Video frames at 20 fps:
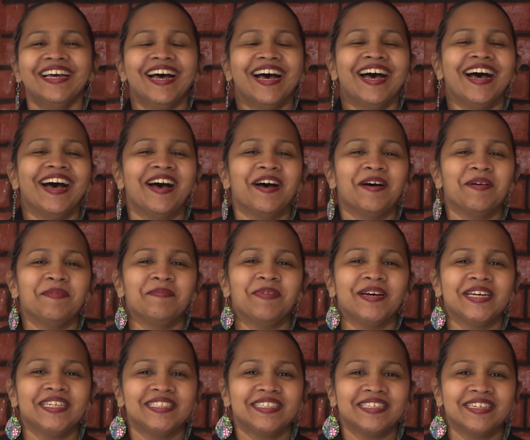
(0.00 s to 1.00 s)
Uh,
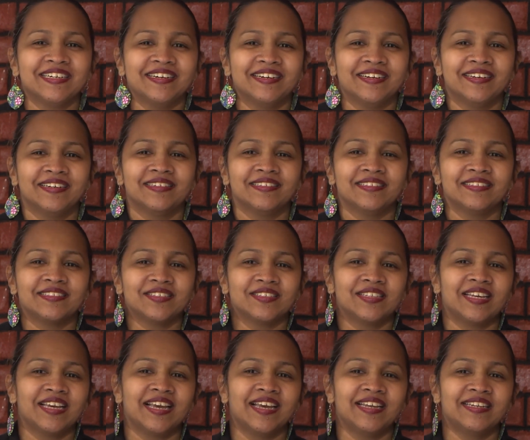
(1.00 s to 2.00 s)
but uh, so
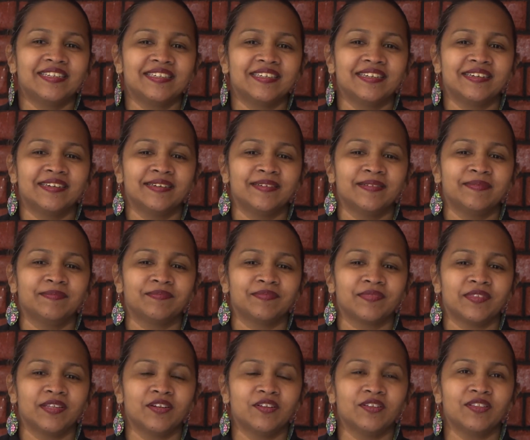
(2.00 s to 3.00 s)
they get, uh,
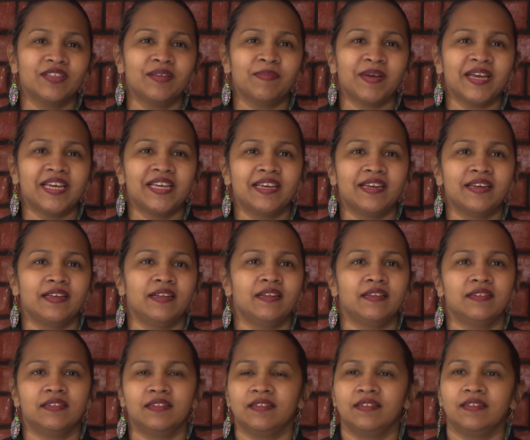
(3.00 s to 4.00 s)
you know, they might get
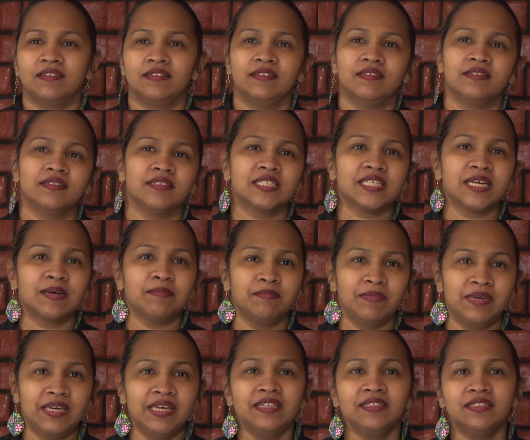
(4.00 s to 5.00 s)
some
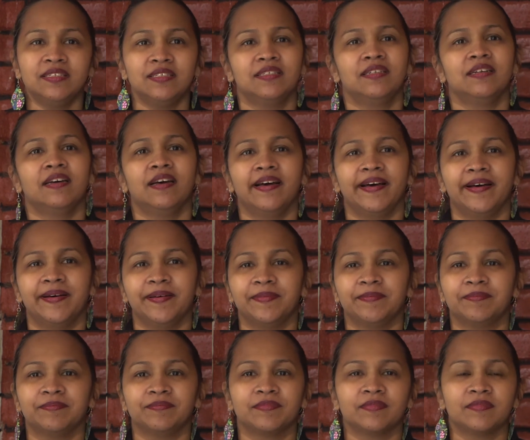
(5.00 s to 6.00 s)
meat,
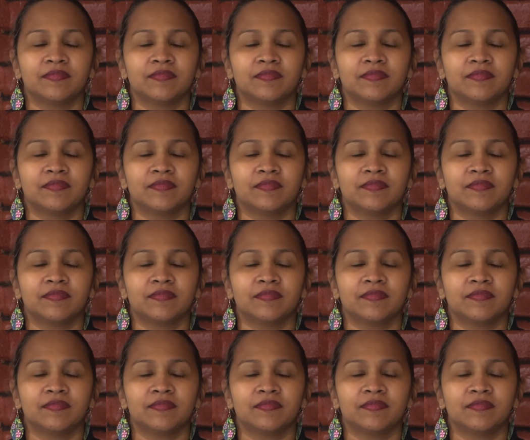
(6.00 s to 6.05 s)
um,